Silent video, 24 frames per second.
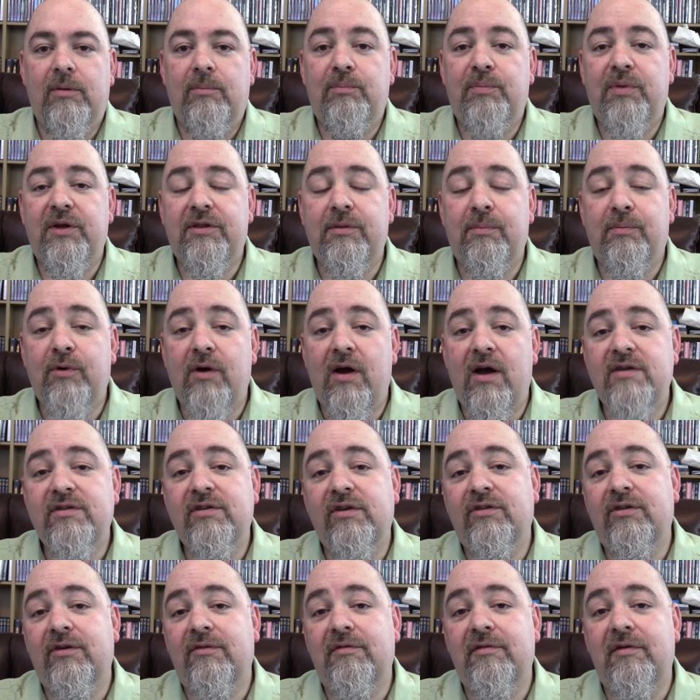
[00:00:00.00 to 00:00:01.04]
But the
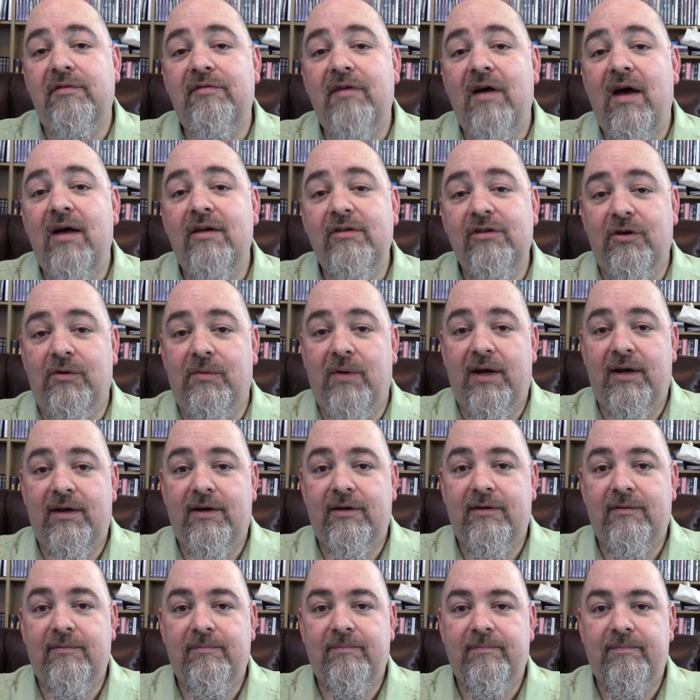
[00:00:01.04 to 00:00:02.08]
process of
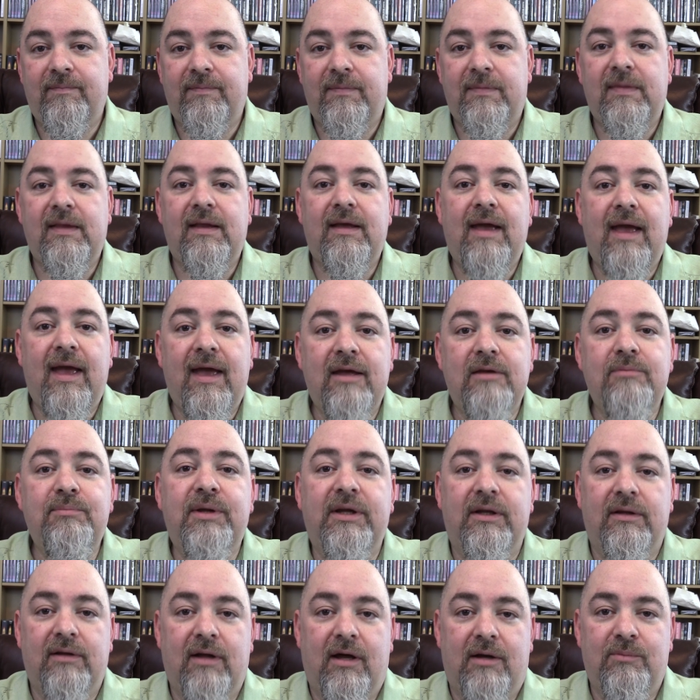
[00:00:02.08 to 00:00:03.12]
evaluating can be
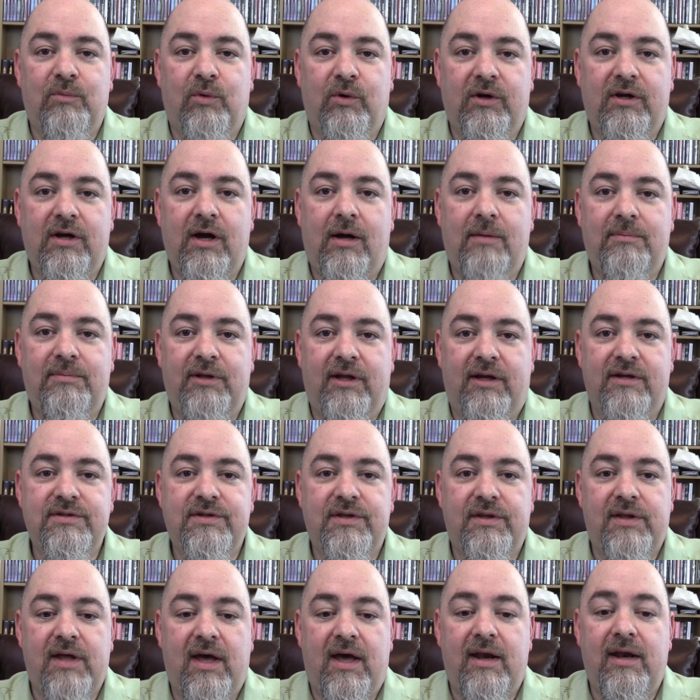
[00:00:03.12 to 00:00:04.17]
a lot more complex
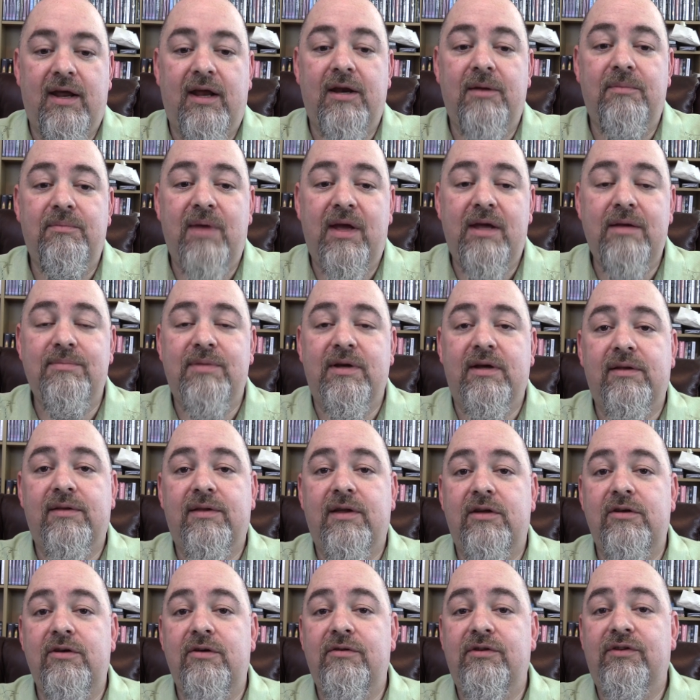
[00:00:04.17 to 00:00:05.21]
than that. And it may be
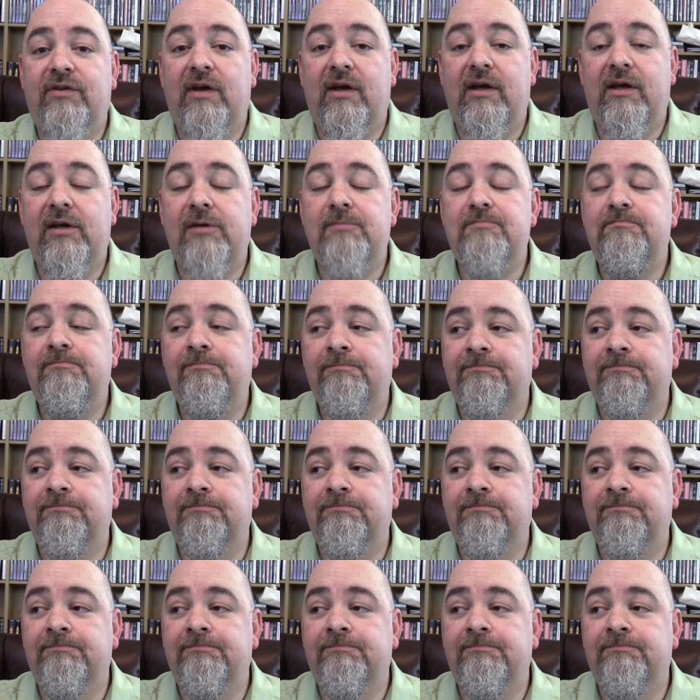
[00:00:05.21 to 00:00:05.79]
that you say,